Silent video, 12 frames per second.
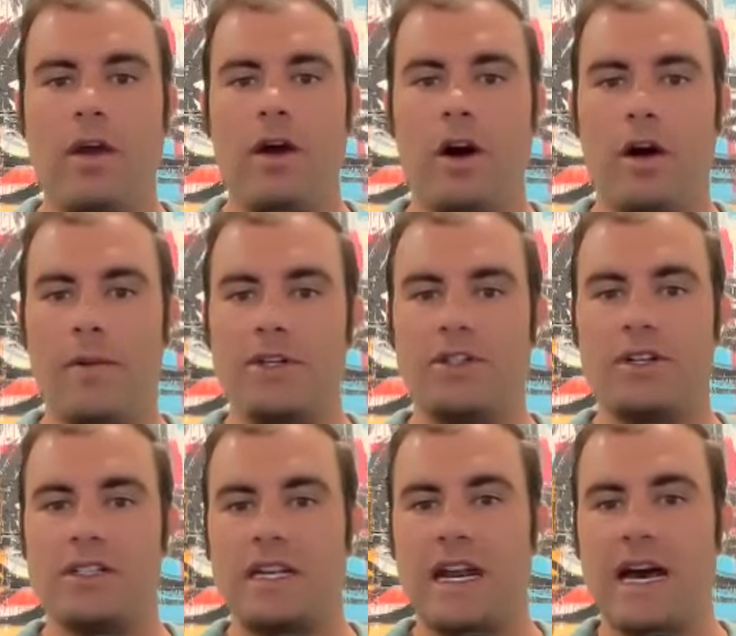Our mission
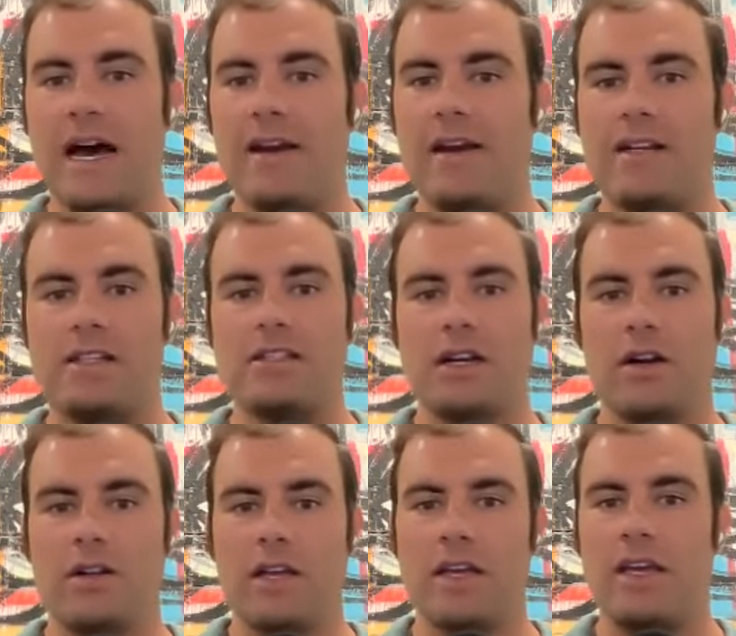is not
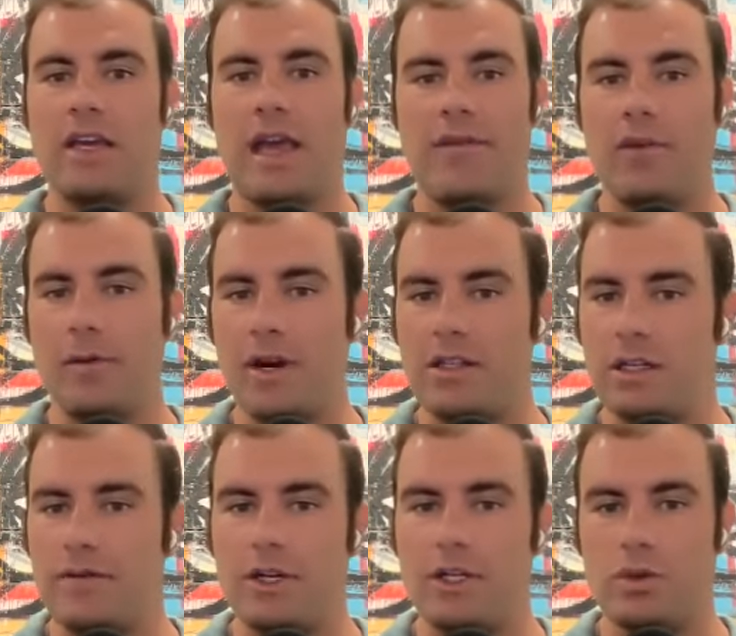necessarily everybody's
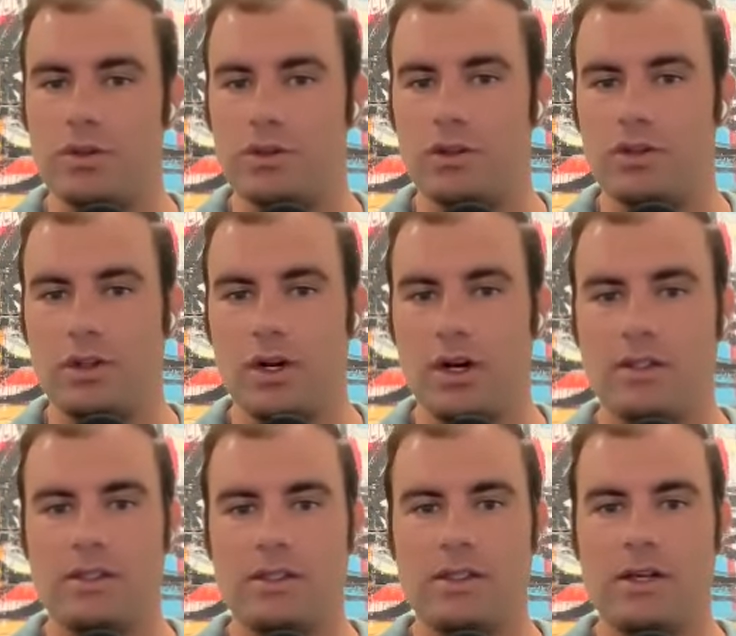individual social
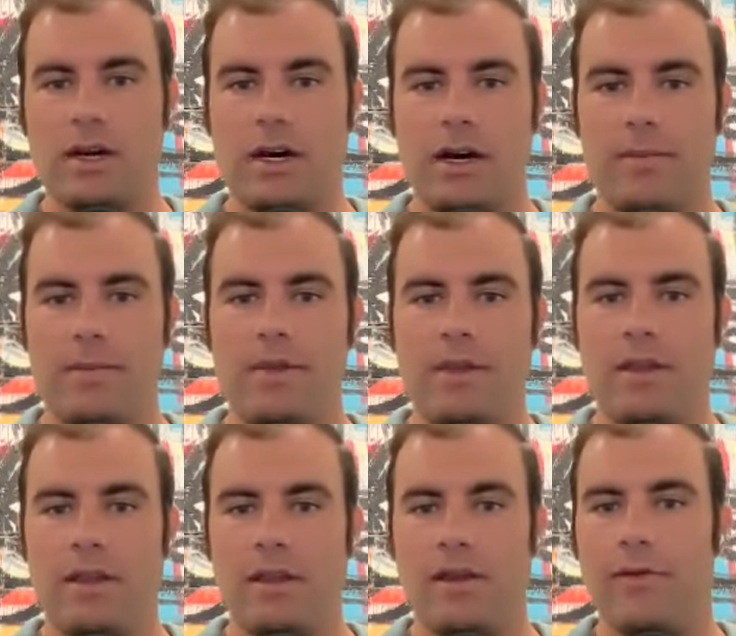cause. And
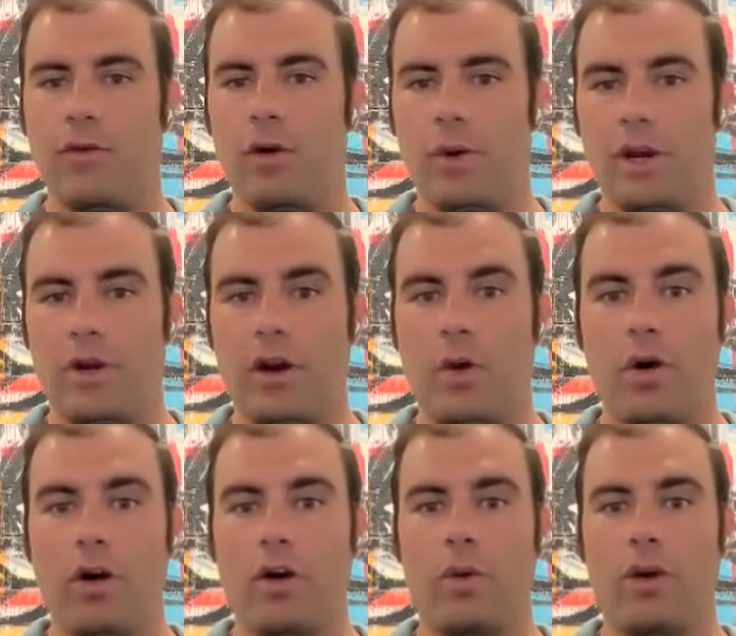therefore, when you're at
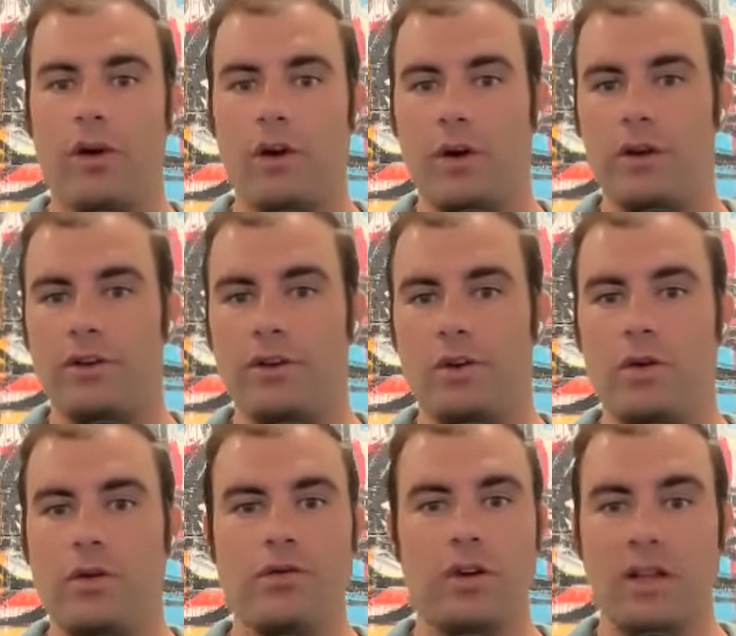work, we are going
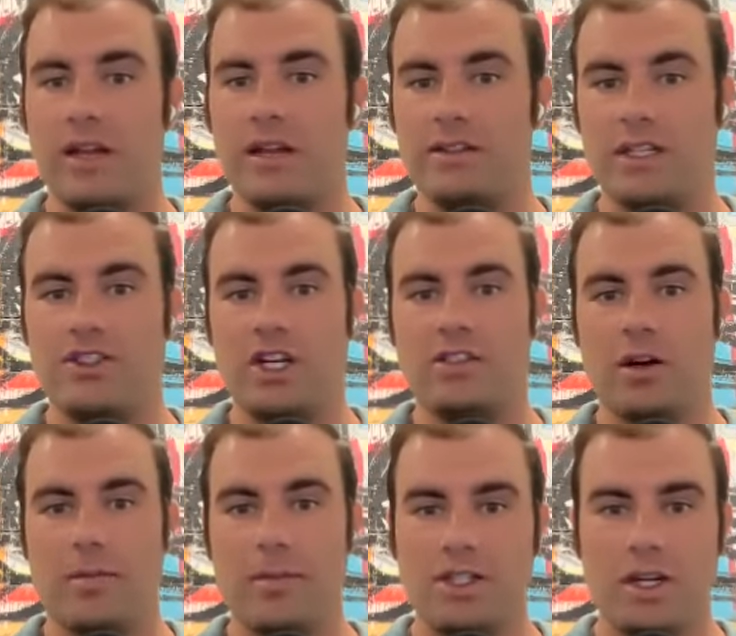to relentlessly chase
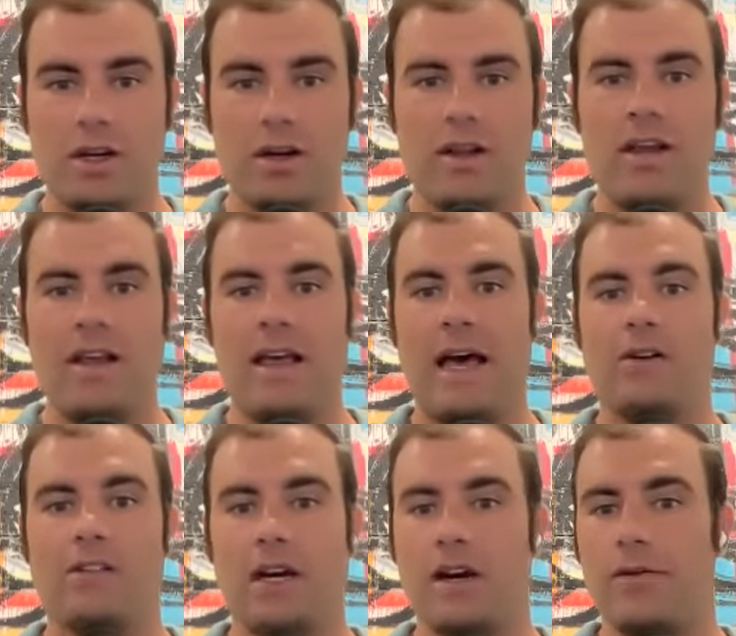our mission.
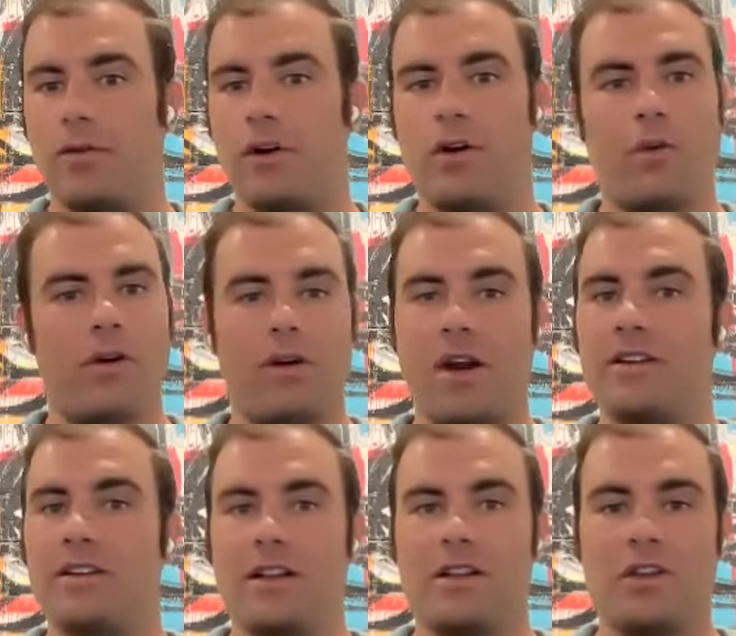Outside of work, we're not
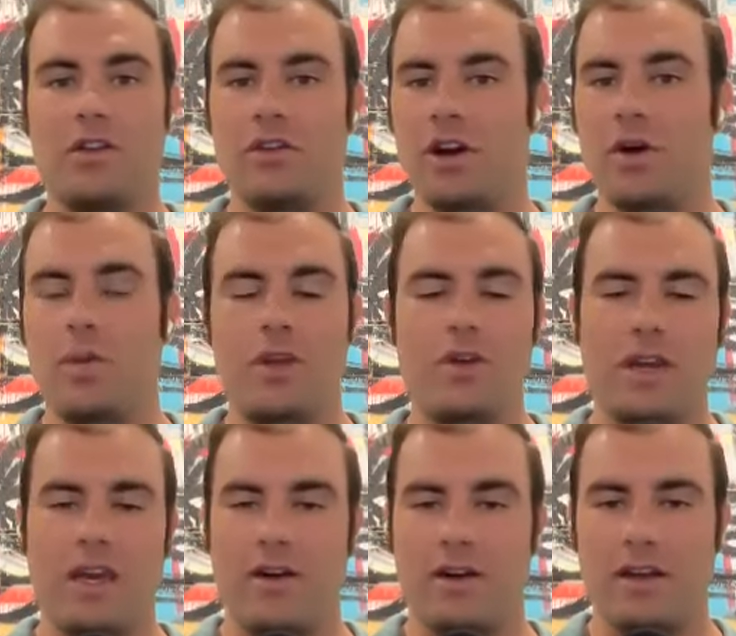telling you, what you
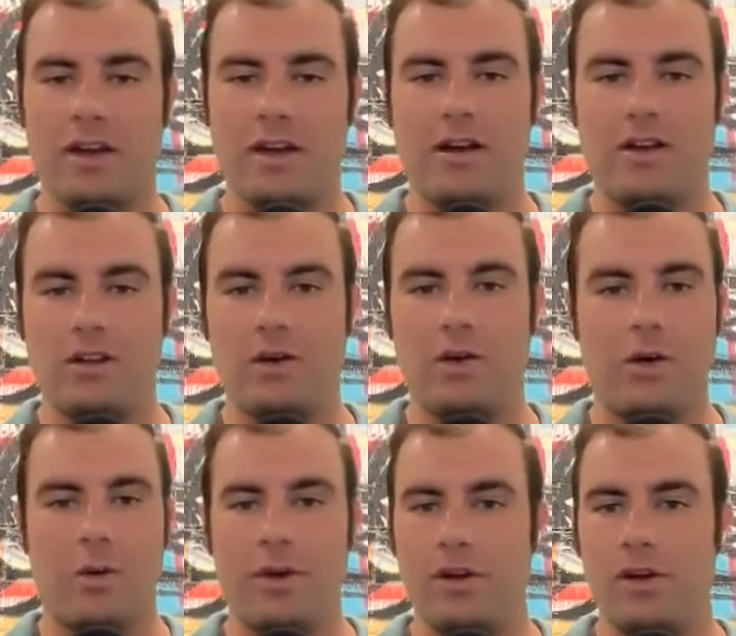can or cannot do, or
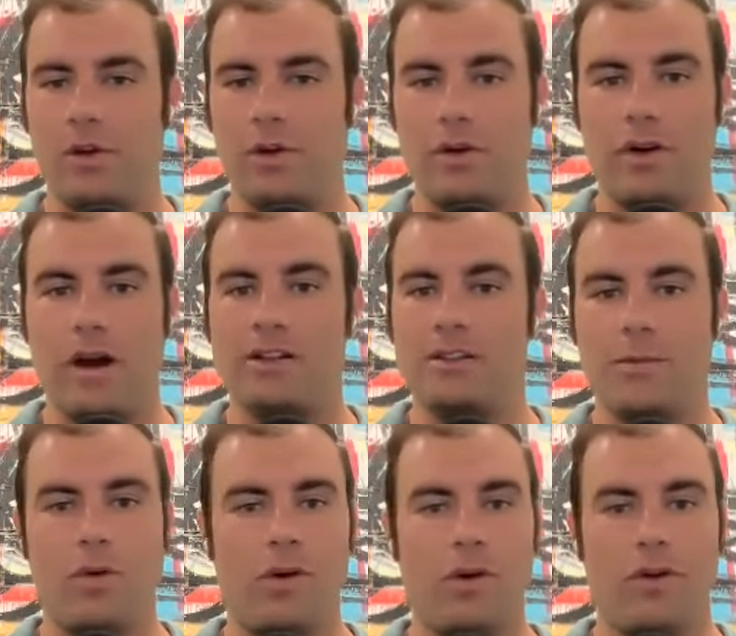what we do or do not
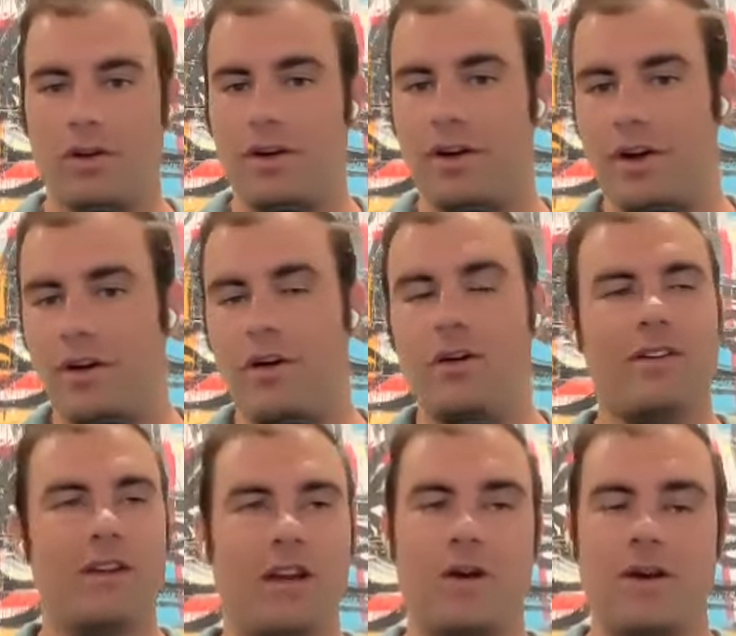support or condone,
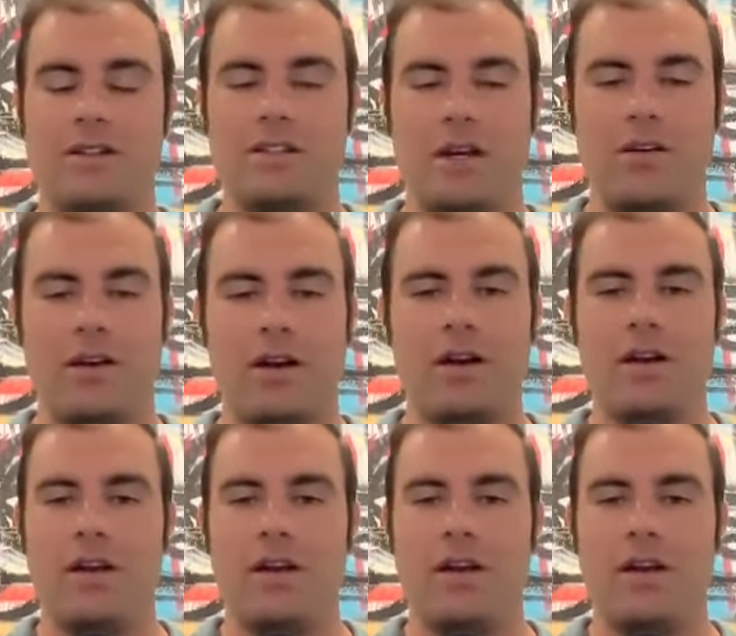et cetera.